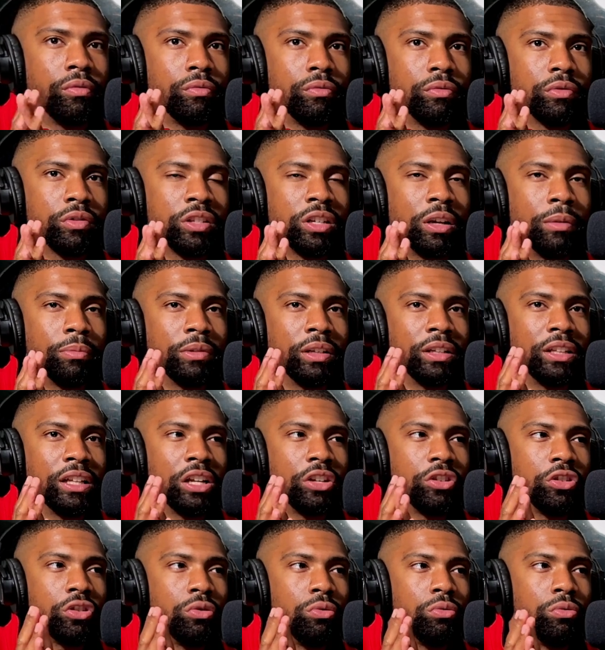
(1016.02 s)
something
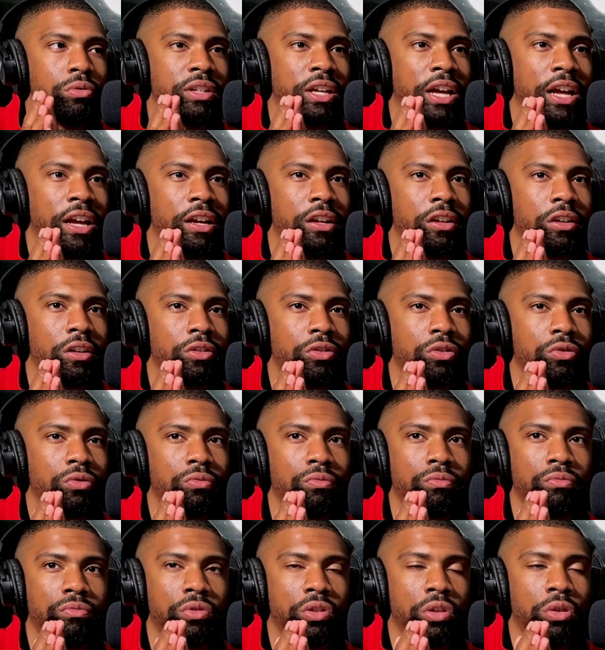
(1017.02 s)
that you take
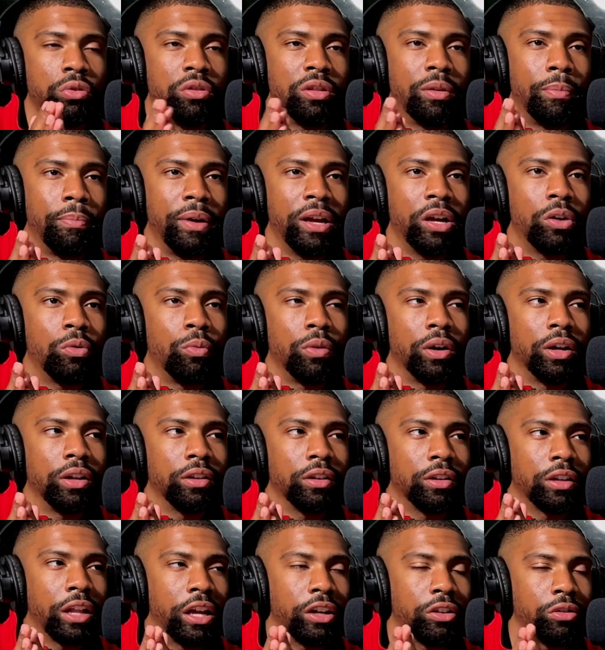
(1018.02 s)
to the big
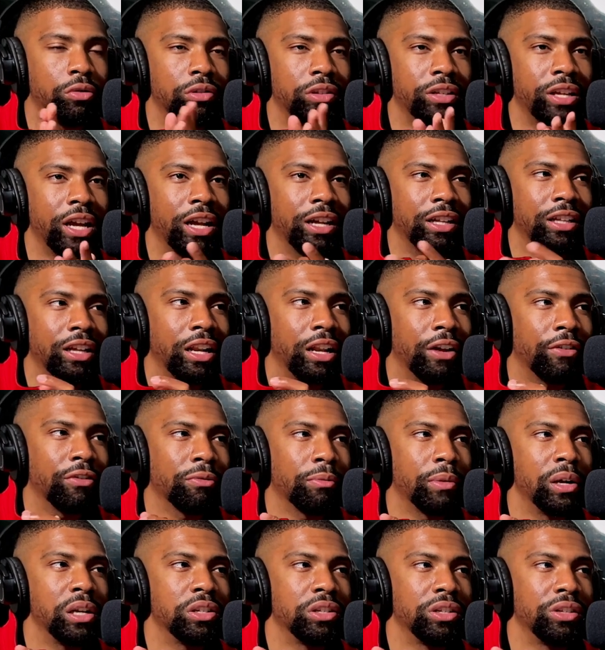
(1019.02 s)
win. Like, you take that
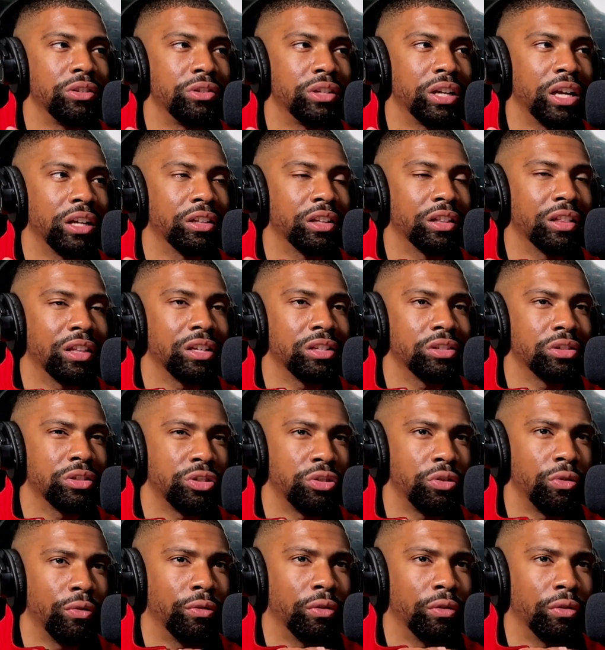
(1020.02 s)
information, you take the things that you've